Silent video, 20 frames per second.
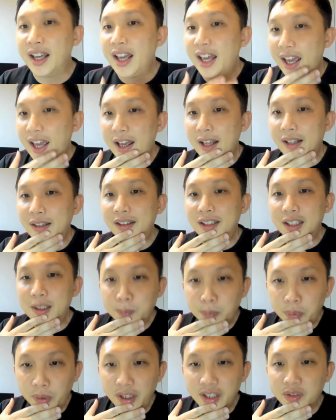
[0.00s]
And this
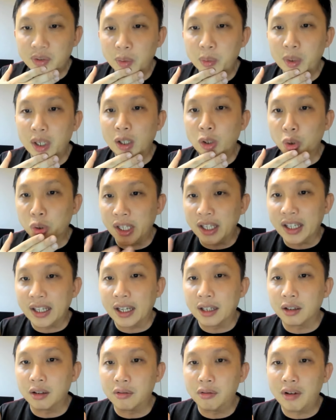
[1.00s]
price, right, we are looking at
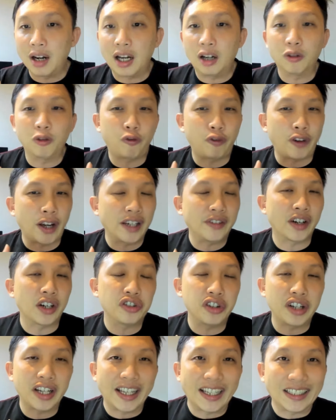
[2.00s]
around
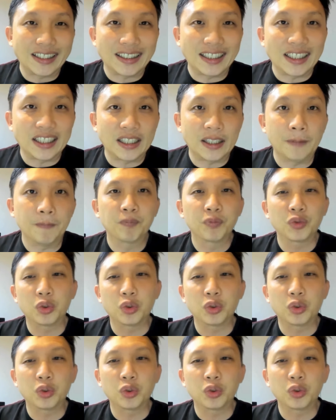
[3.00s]
580